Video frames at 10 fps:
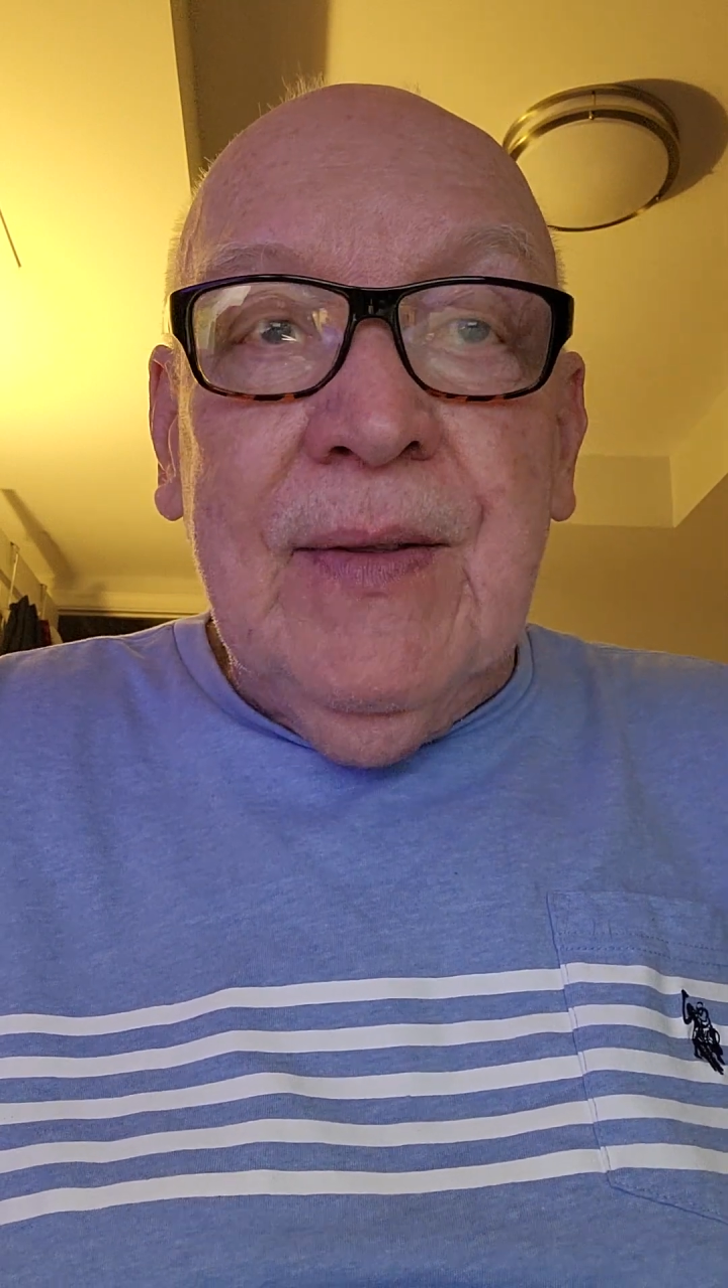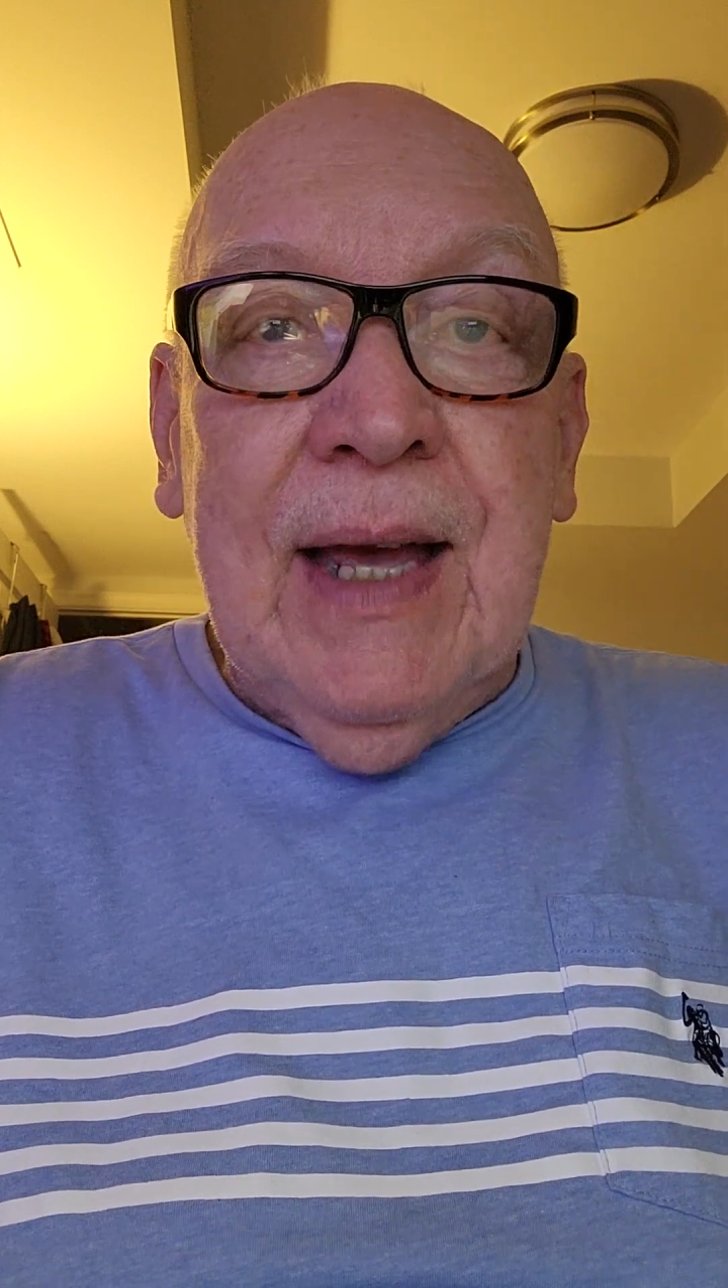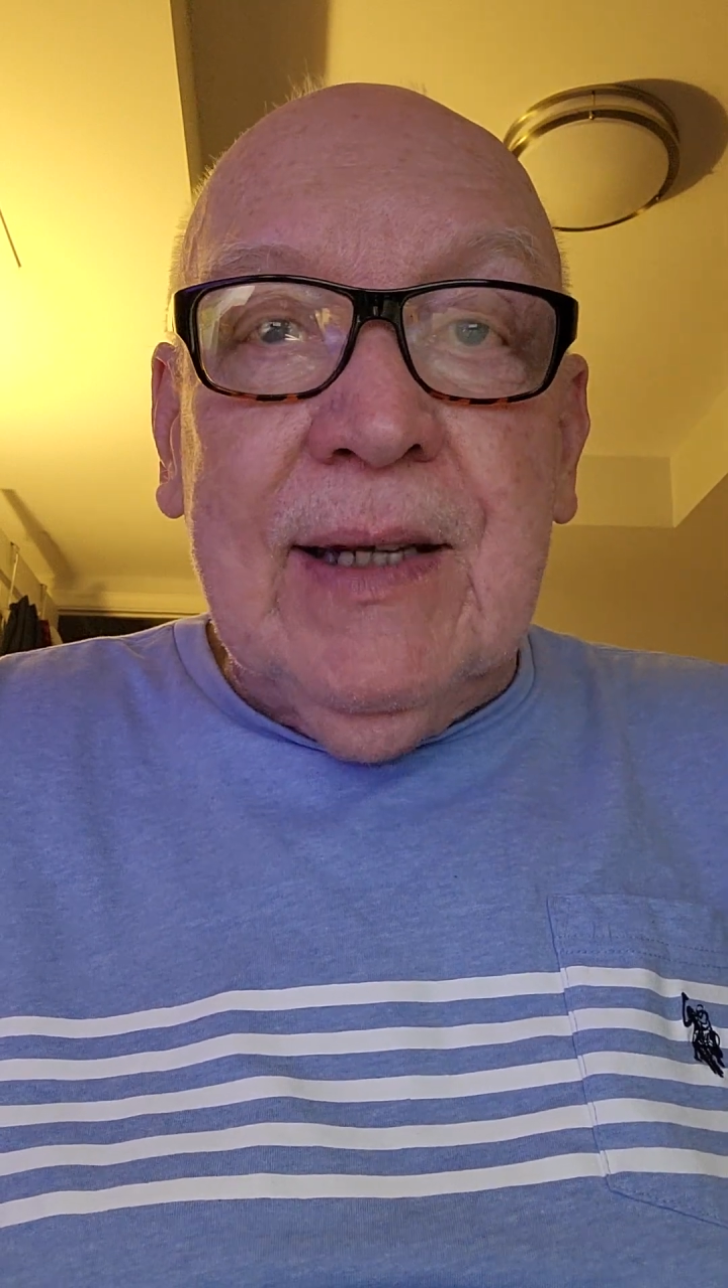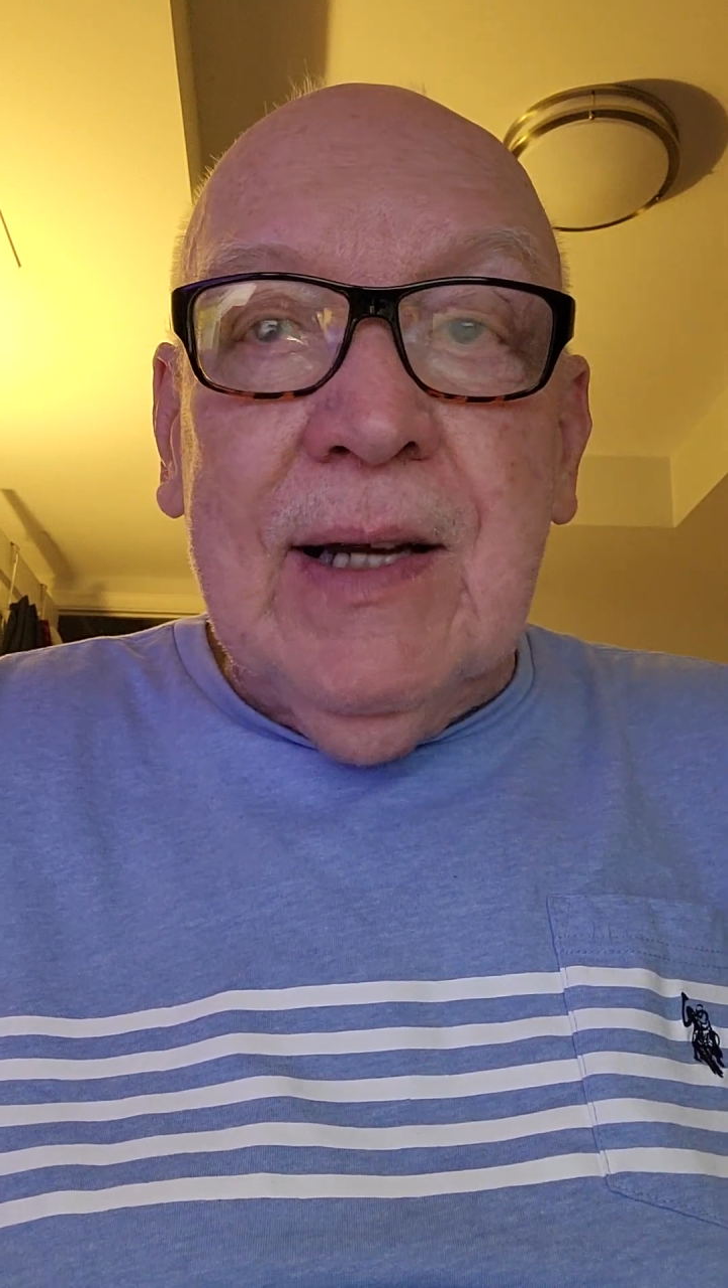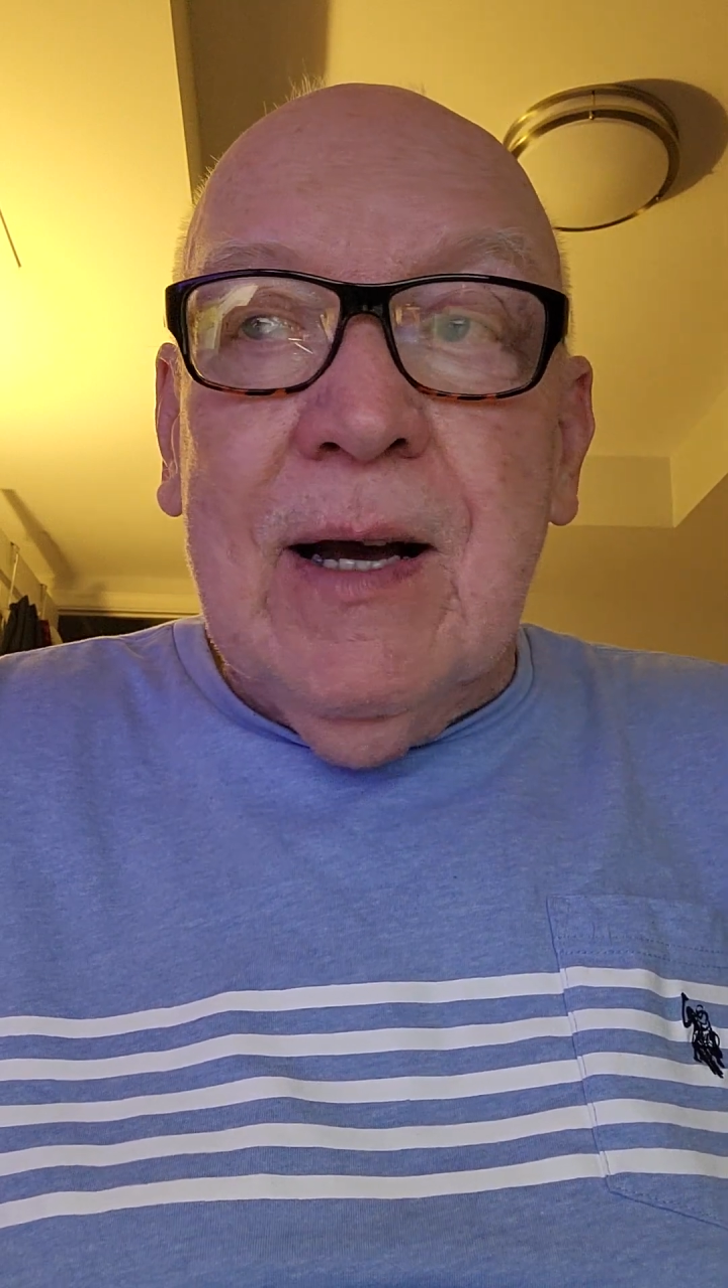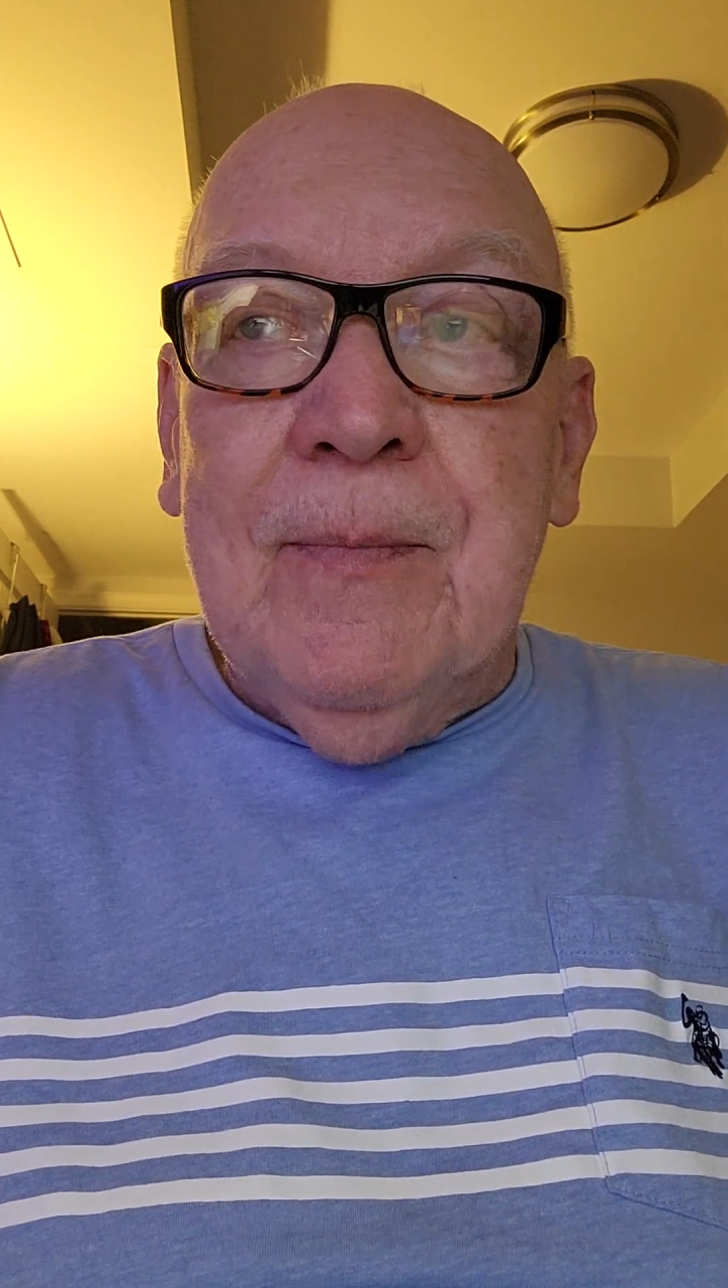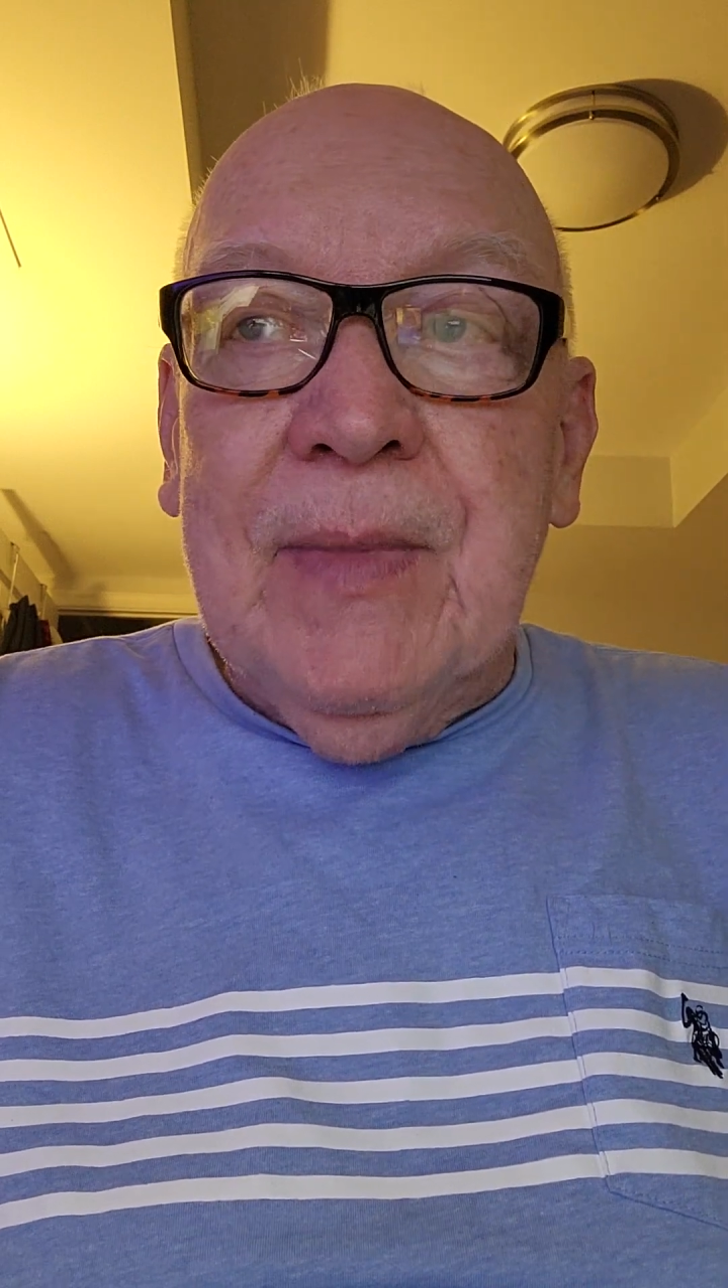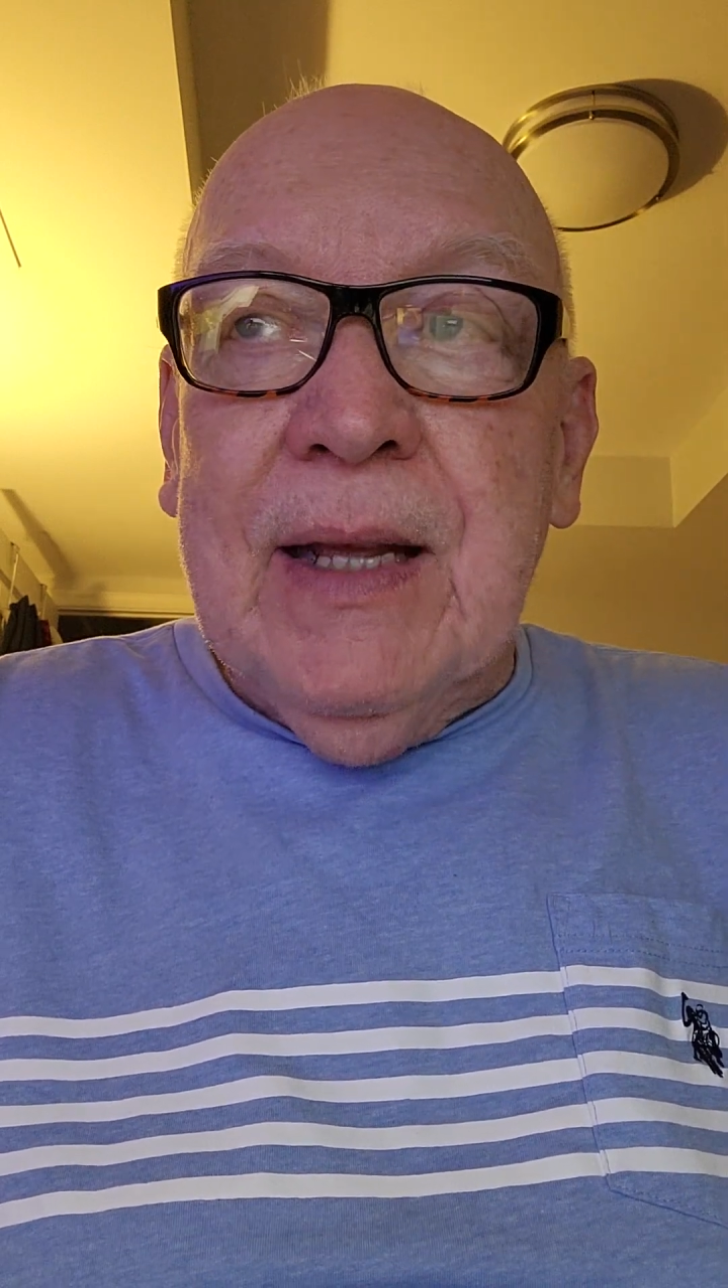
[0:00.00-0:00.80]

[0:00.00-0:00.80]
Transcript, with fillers: that uh,